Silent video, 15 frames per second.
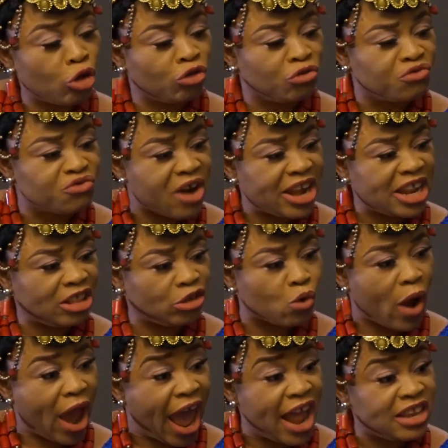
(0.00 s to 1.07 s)
not ready to
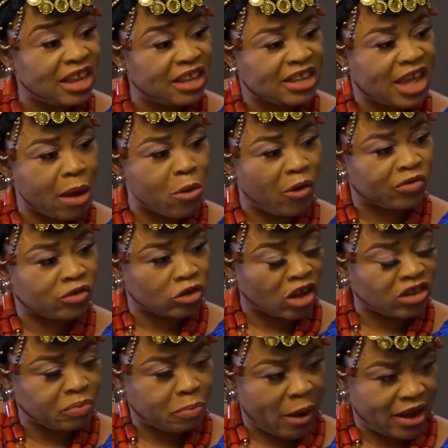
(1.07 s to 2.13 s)
end this game of
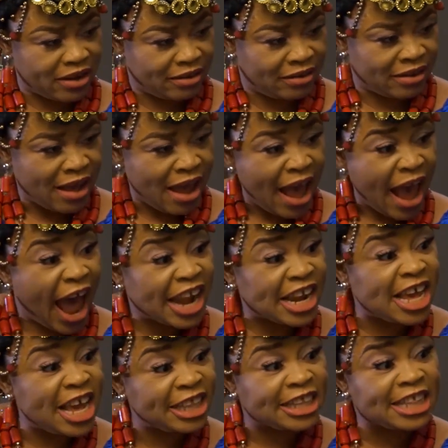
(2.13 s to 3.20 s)
suspense
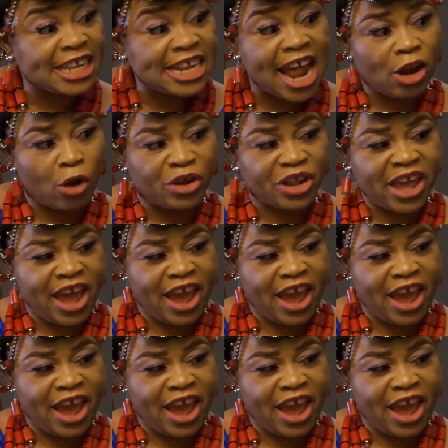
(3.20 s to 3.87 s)
and hit the nail on the